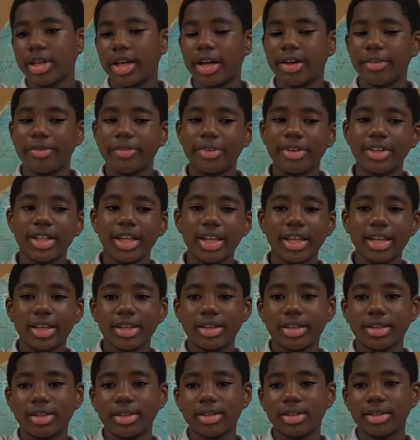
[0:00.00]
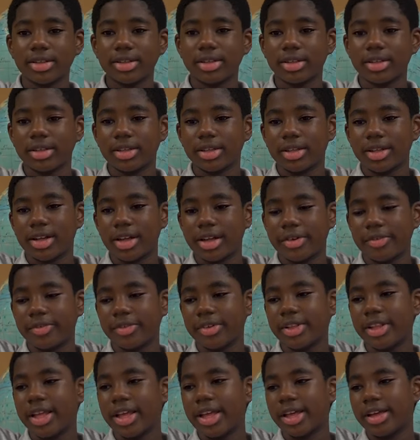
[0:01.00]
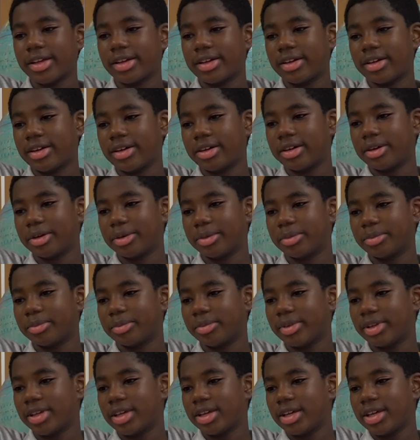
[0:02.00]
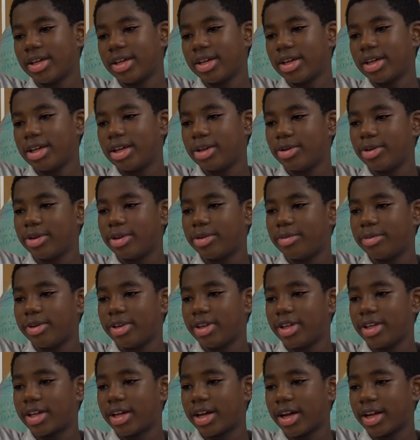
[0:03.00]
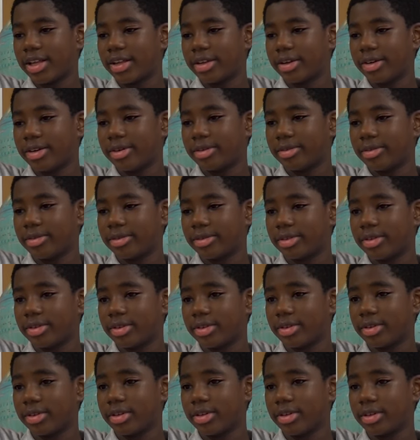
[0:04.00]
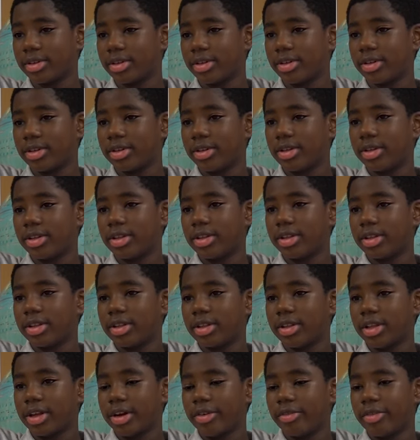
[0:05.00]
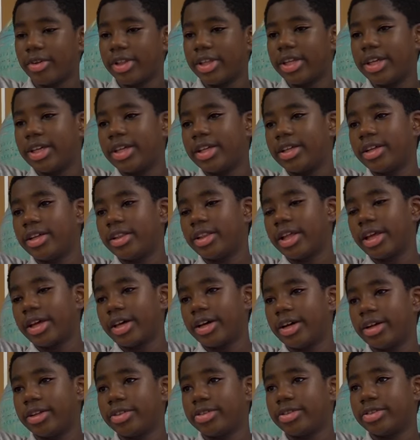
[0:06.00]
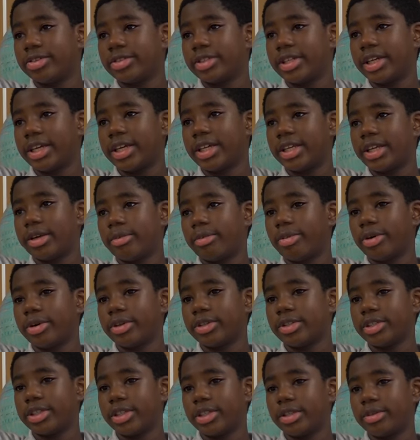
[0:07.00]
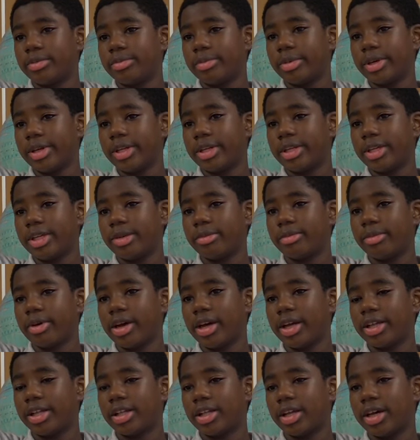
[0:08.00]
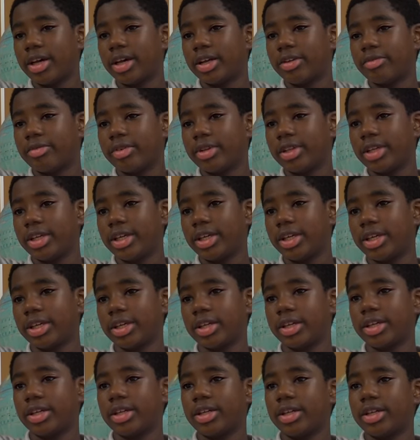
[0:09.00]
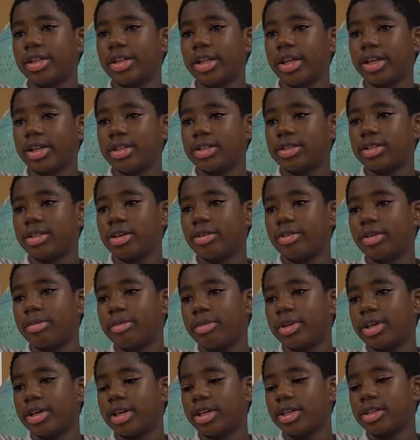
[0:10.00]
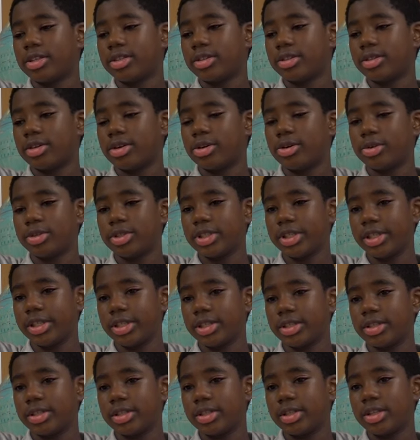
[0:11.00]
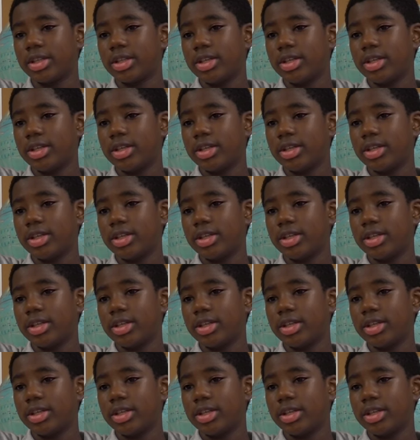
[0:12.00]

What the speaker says: I feel like he would be kind of a really, like, understanding person, but he might not really, like, show it, because coaches,